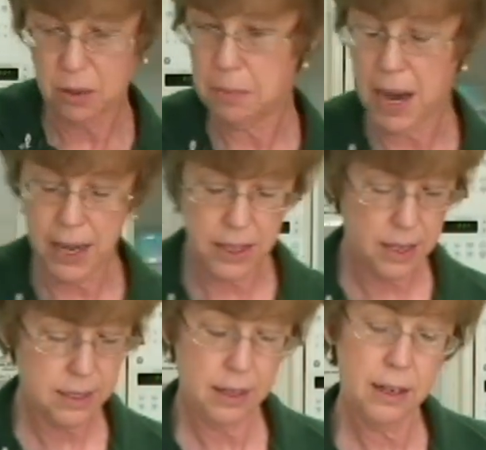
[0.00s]
you can buy
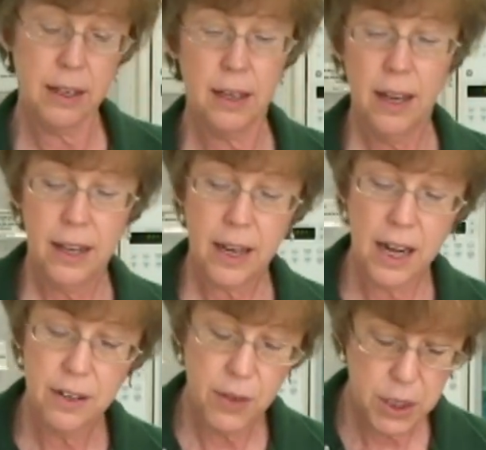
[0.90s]
these at any
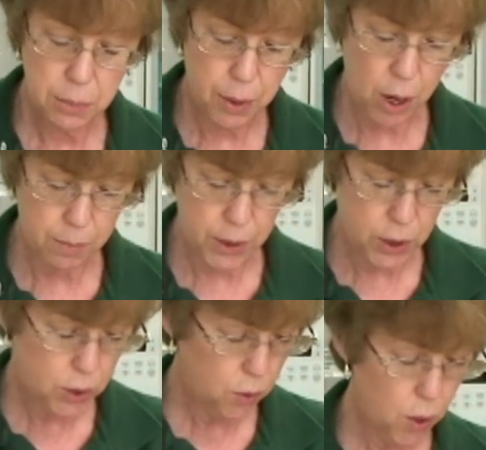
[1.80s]
kind of a
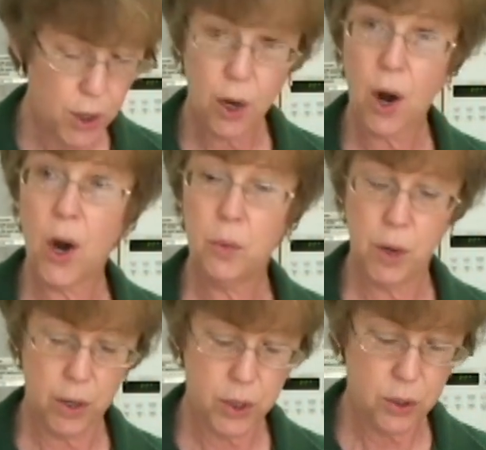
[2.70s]
department store, your
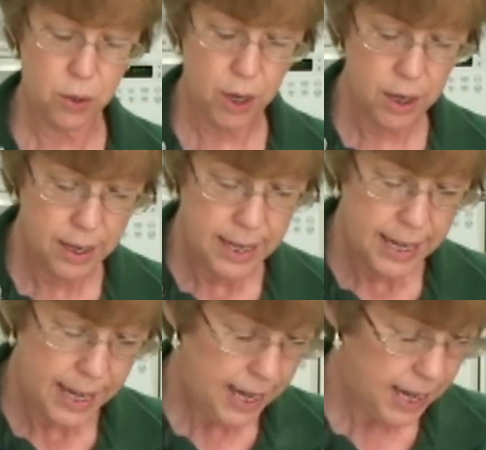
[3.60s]
hardware store,
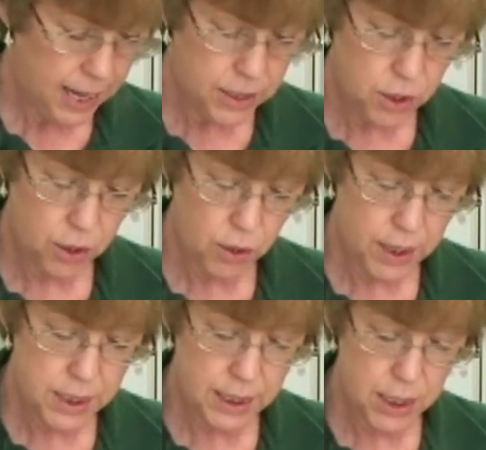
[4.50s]
and you're
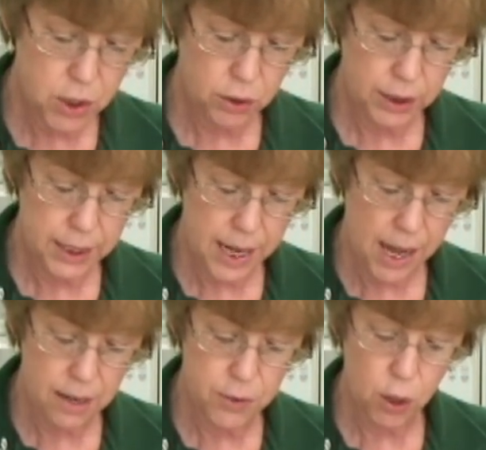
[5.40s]
going to get your lid
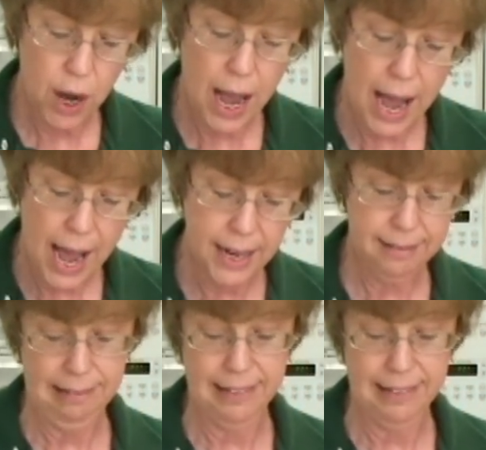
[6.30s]
out of your hot,